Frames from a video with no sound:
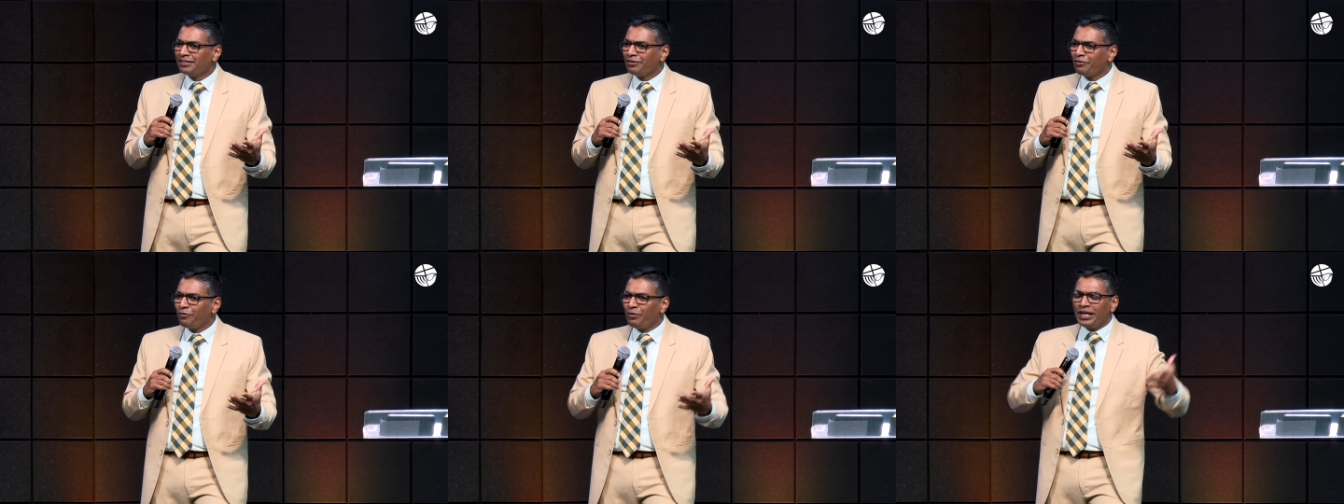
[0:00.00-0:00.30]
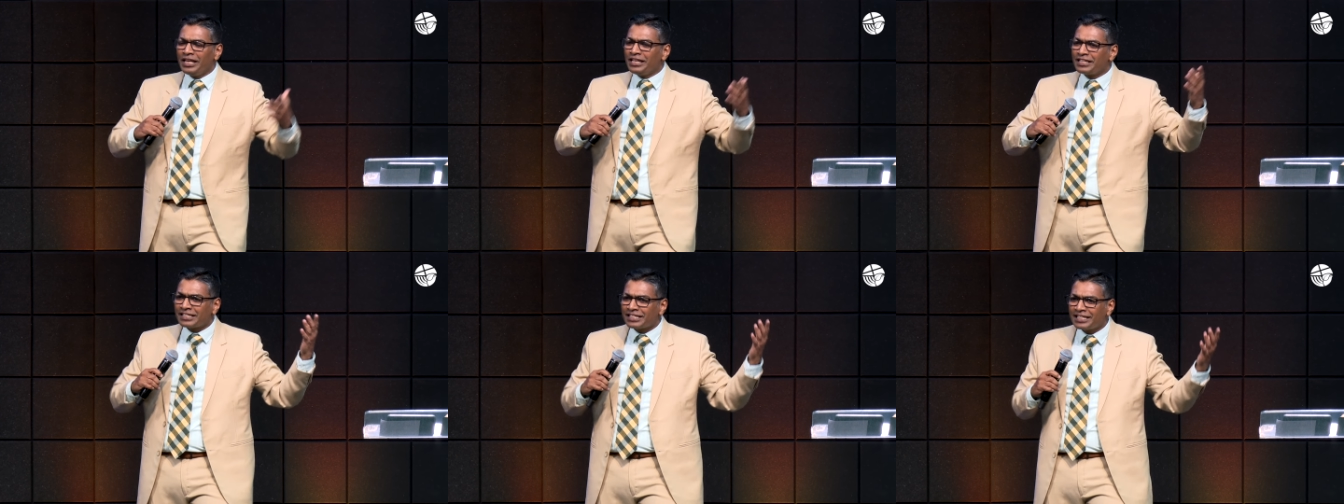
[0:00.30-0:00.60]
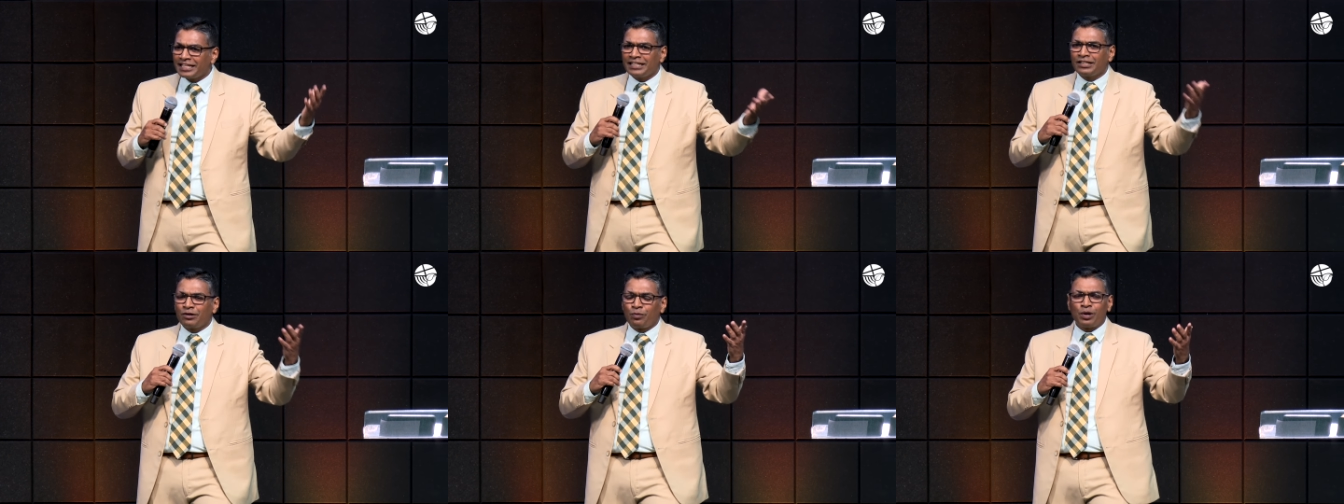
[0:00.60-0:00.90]
we
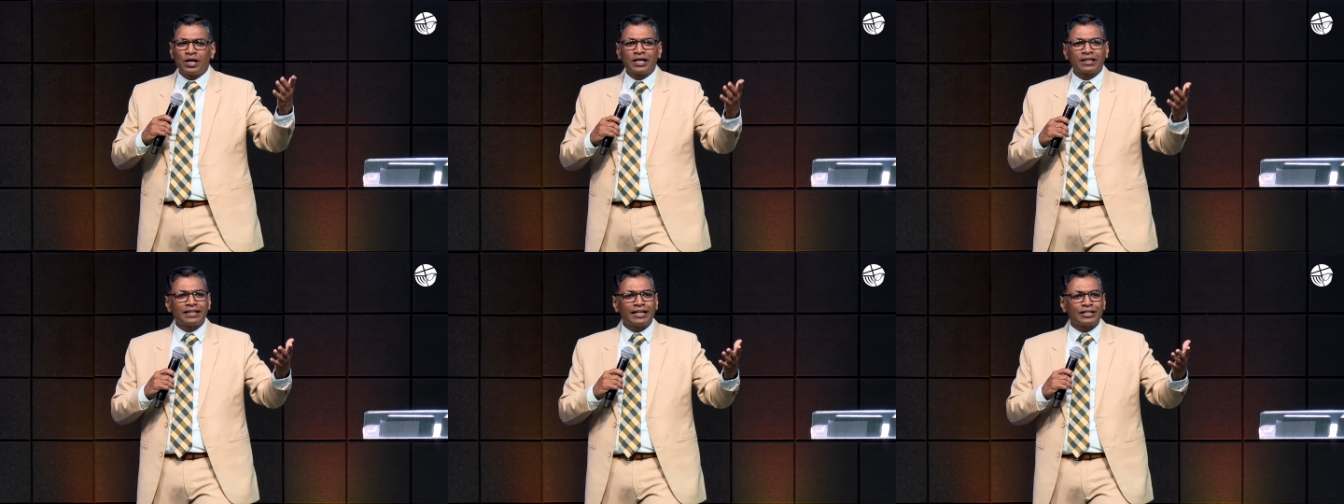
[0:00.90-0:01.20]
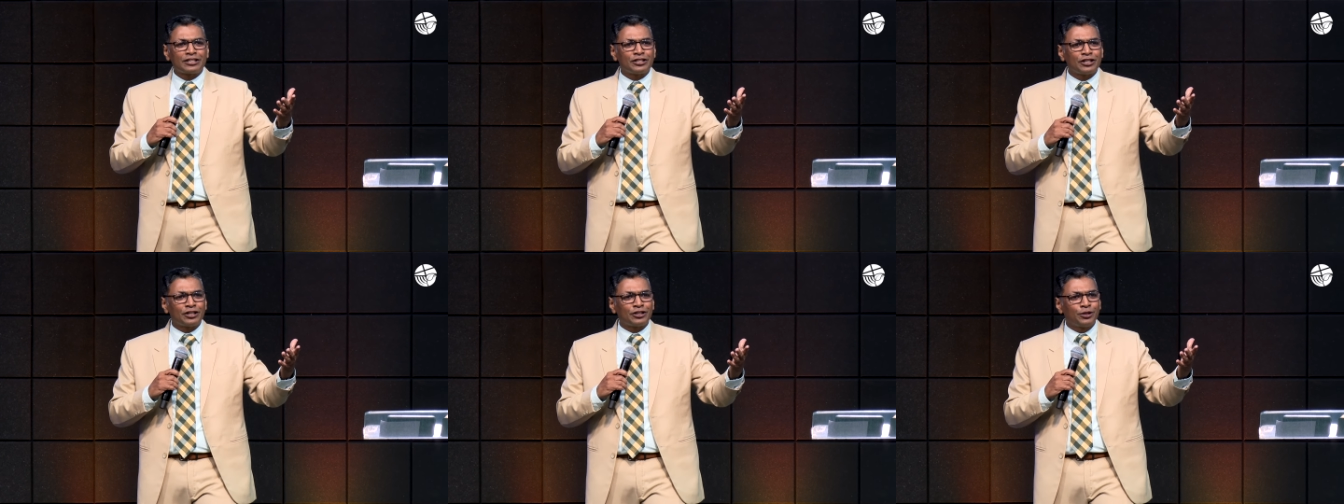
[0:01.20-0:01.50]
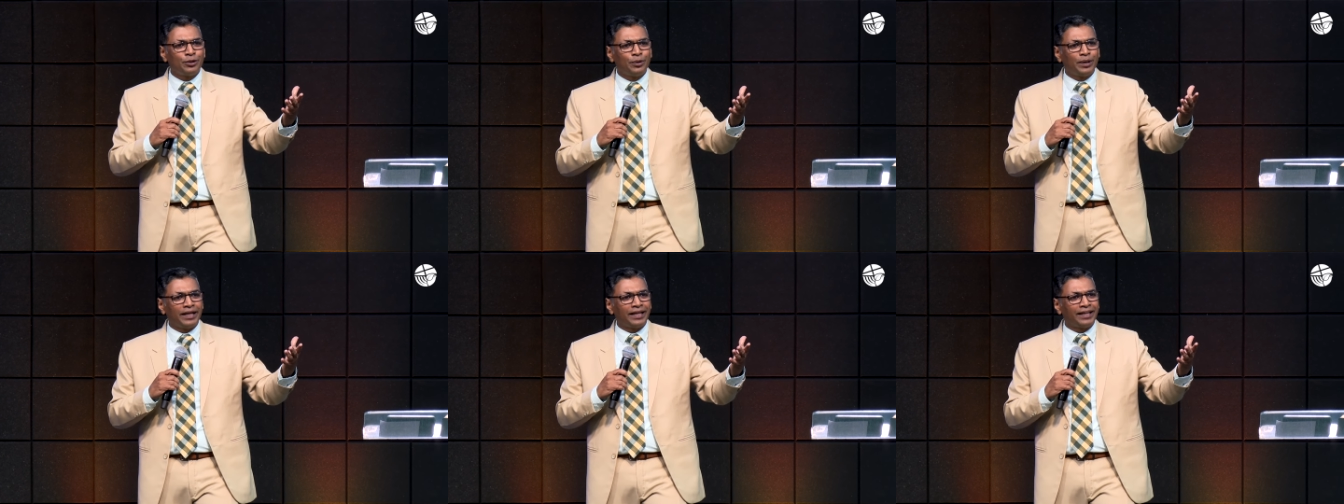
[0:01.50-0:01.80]
see the work that you're
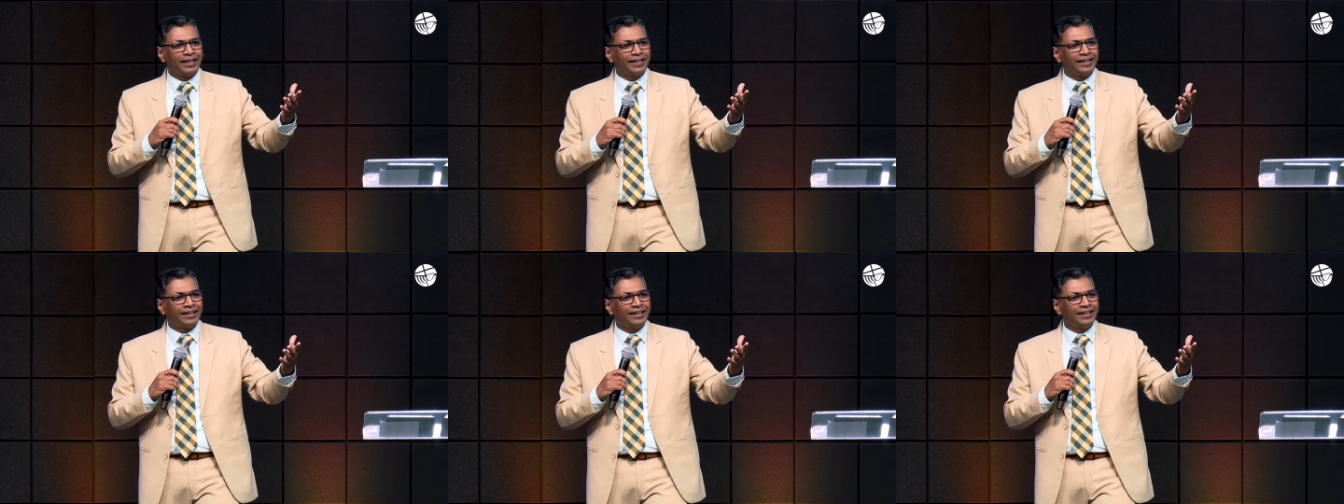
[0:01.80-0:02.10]
doing.